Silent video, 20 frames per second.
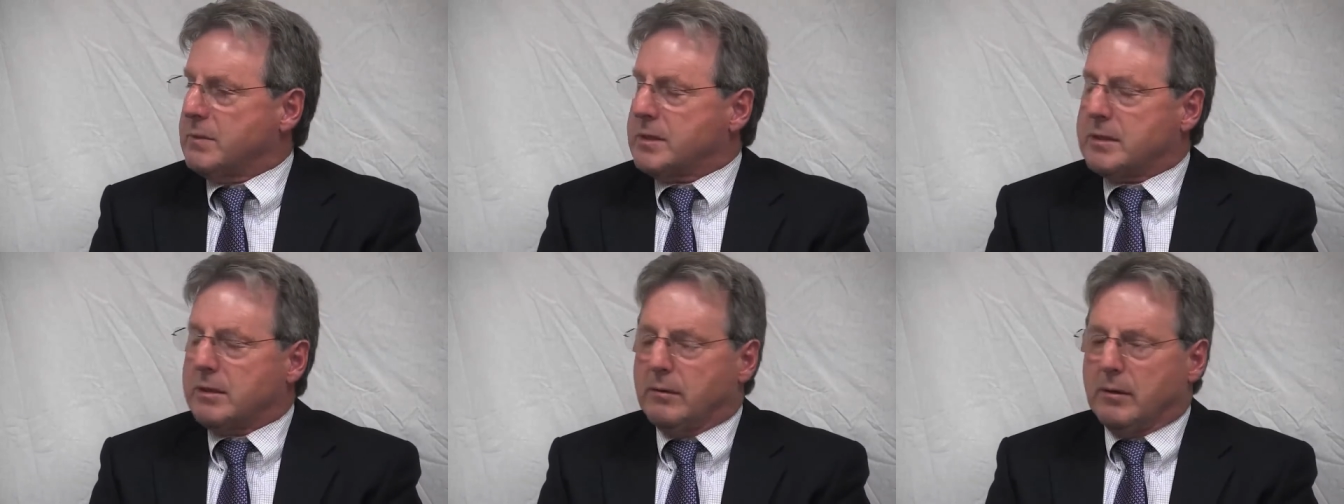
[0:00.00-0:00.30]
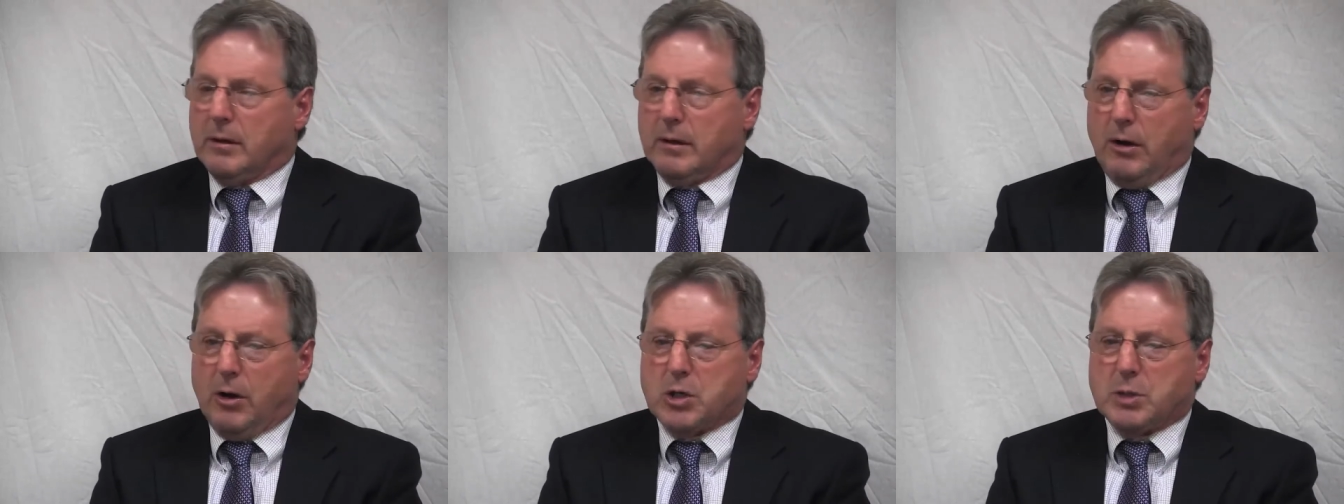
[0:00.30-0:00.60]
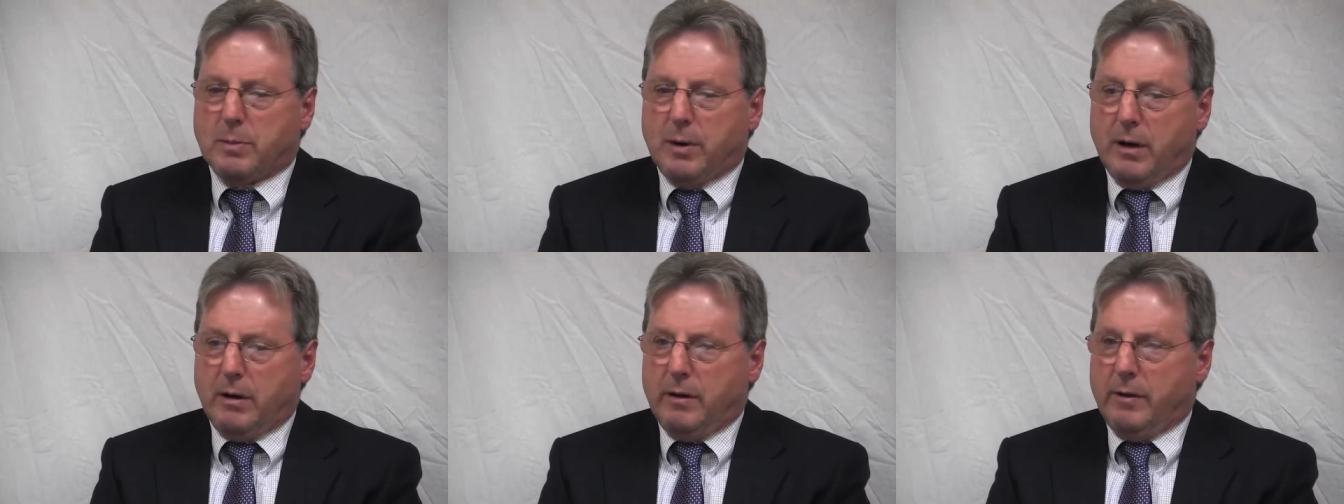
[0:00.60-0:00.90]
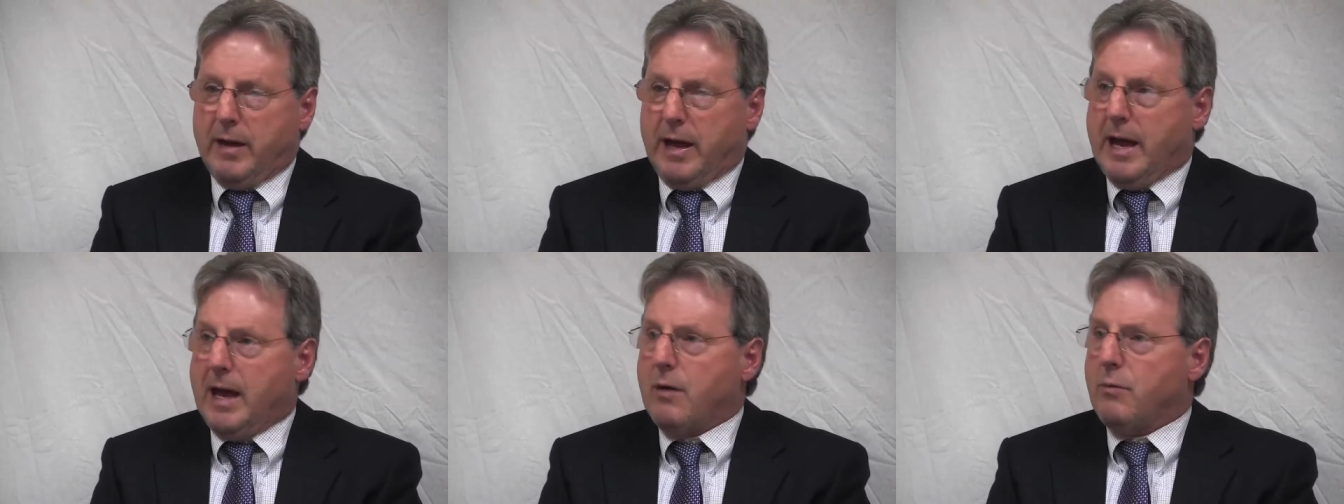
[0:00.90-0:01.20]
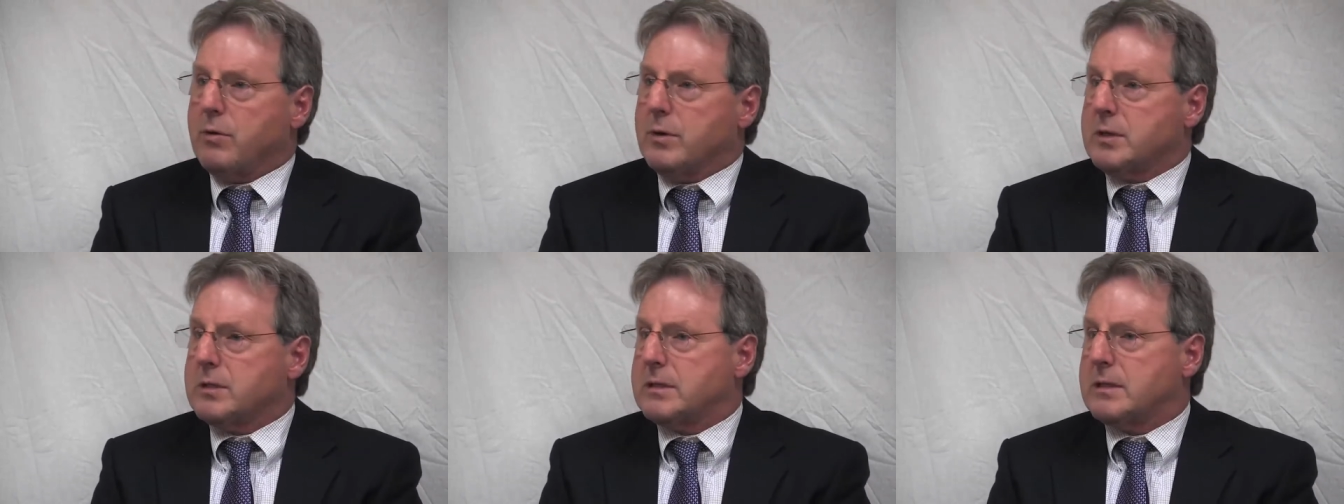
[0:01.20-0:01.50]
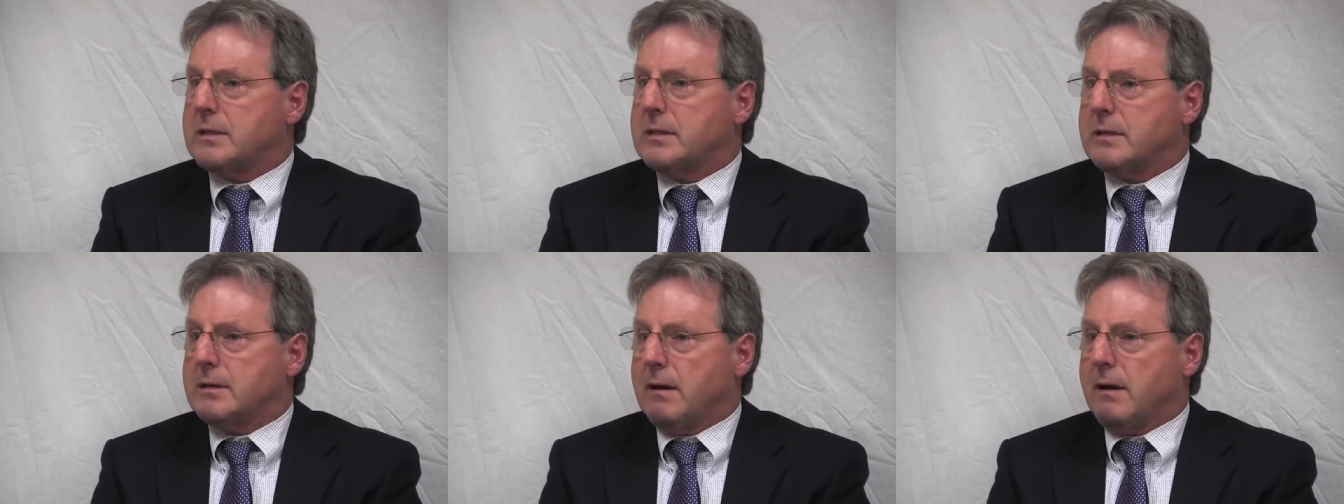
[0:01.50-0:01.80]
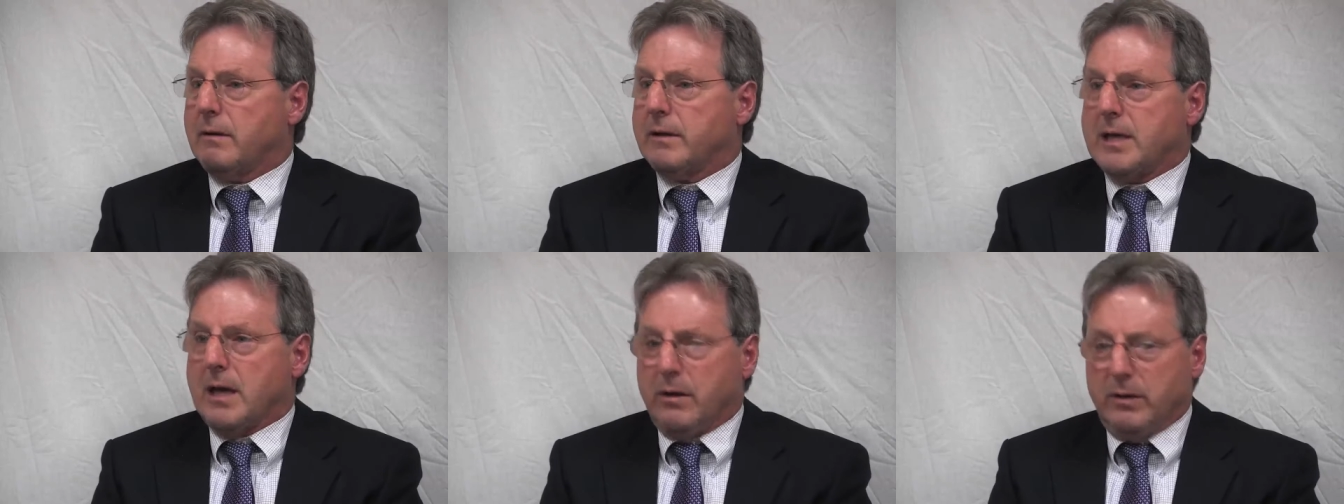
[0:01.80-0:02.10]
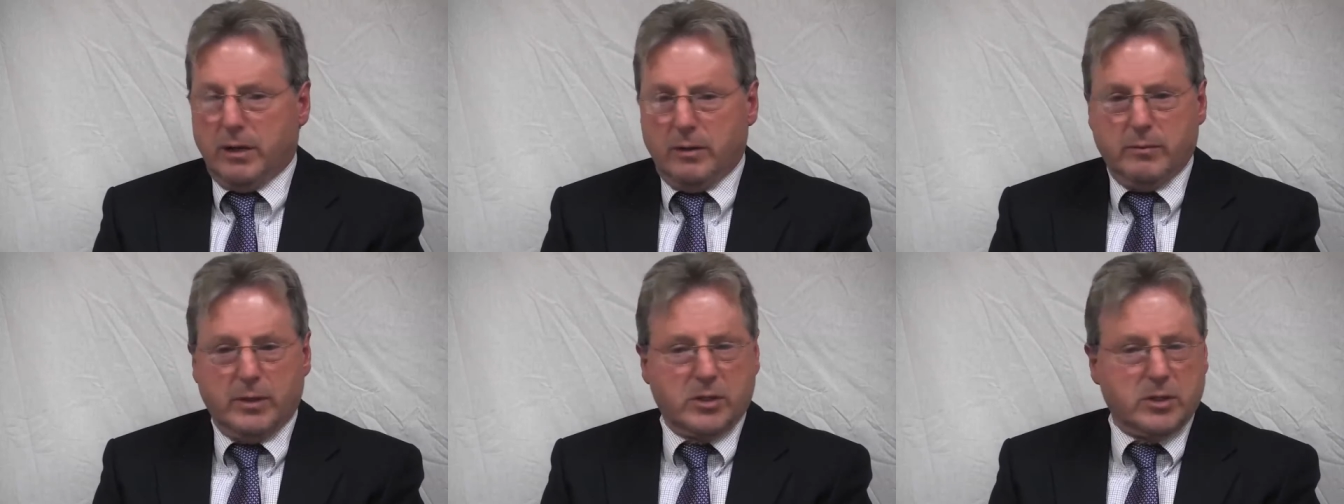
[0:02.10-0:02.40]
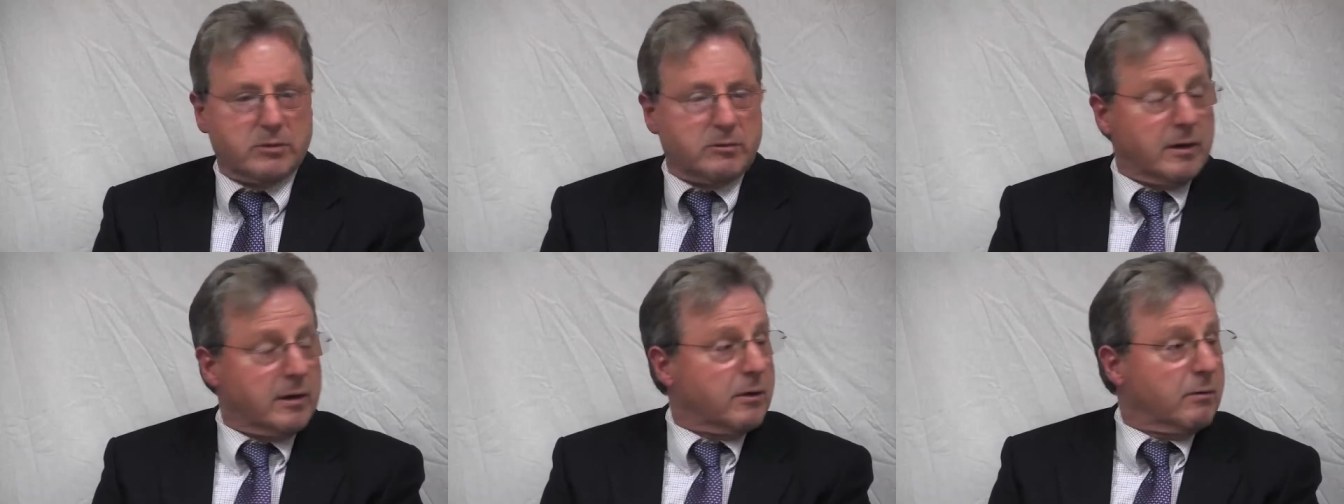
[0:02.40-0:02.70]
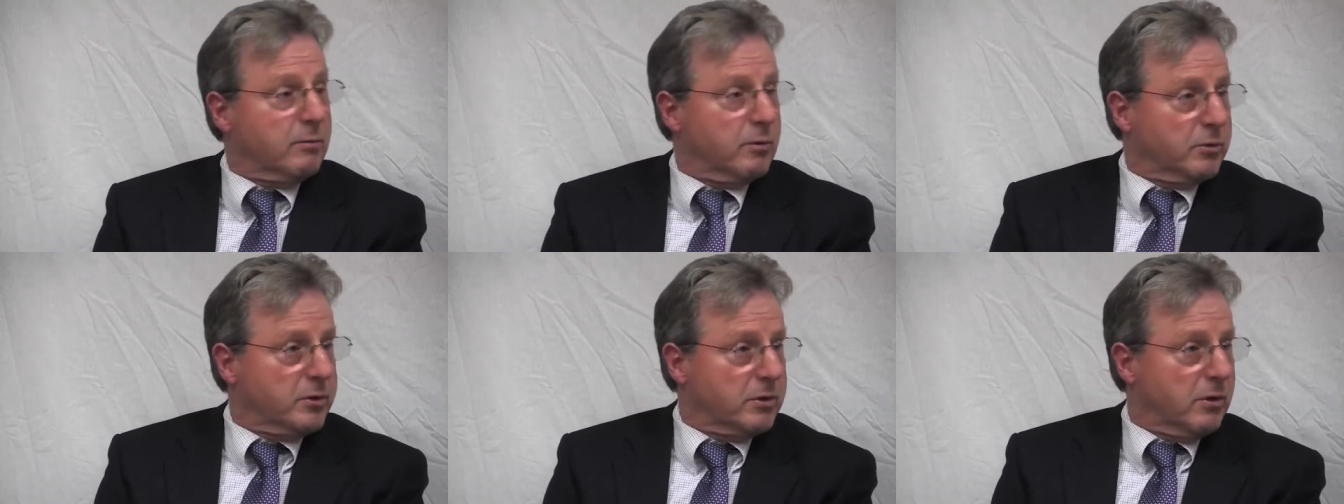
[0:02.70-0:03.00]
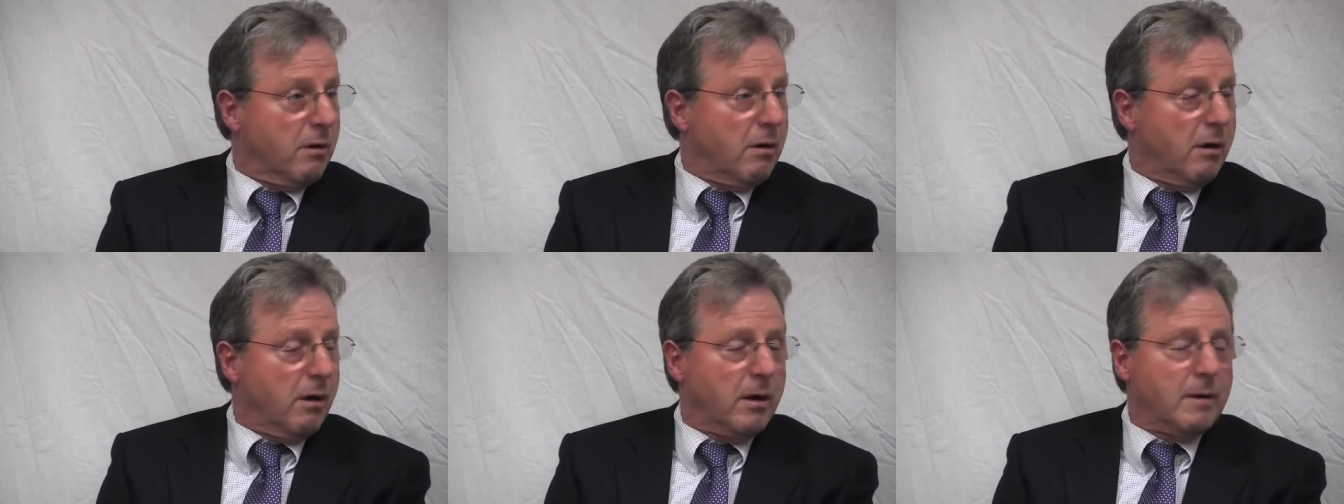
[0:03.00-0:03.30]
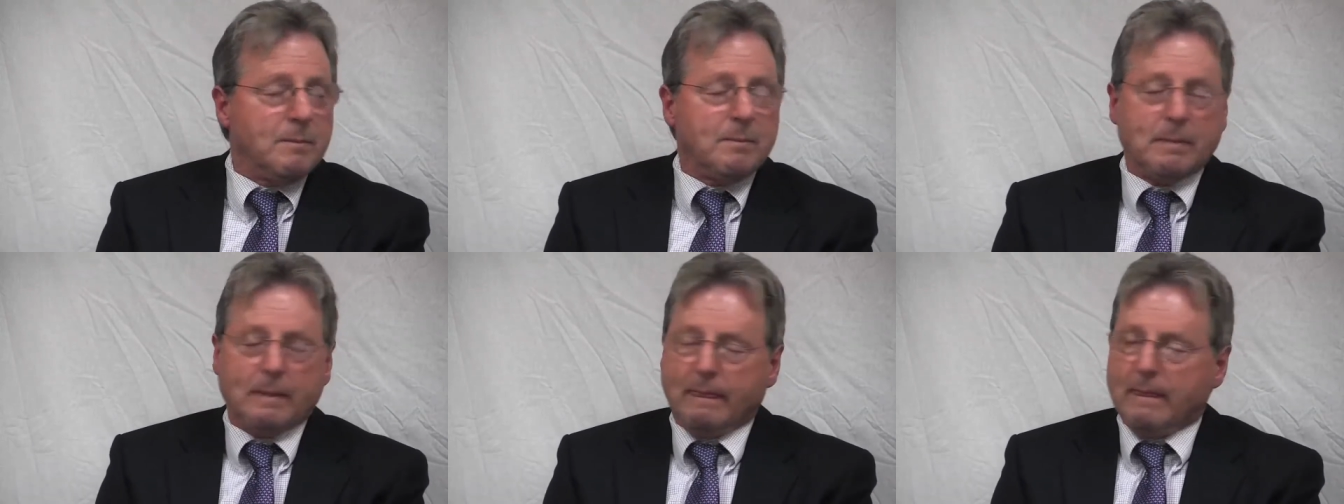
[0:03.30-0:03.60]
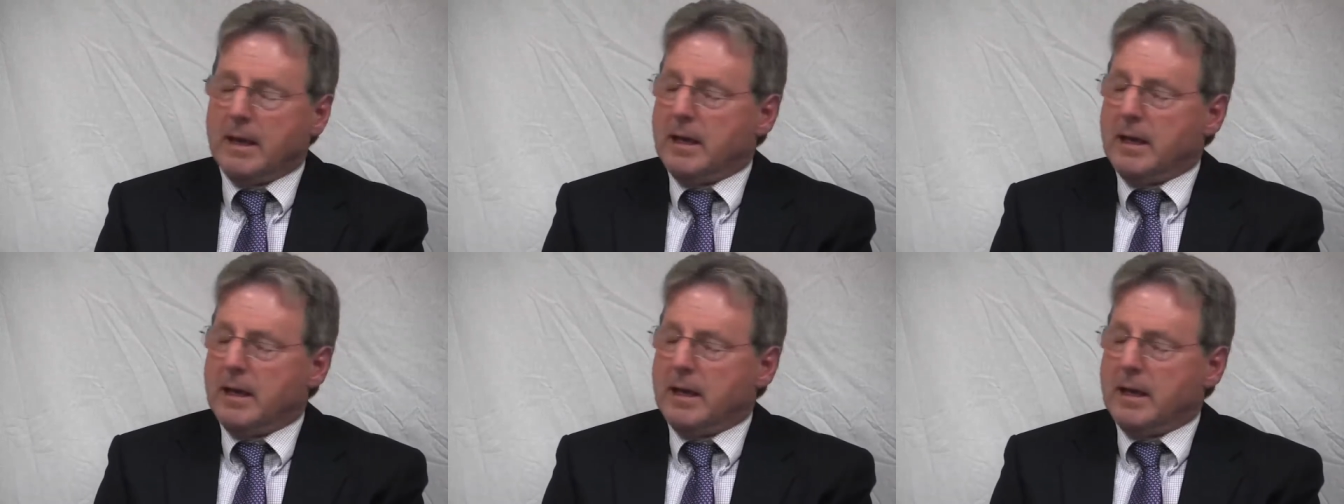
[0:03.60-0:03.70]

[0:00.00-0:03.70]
So a large part of that was our county administrator, Ruth Doyle,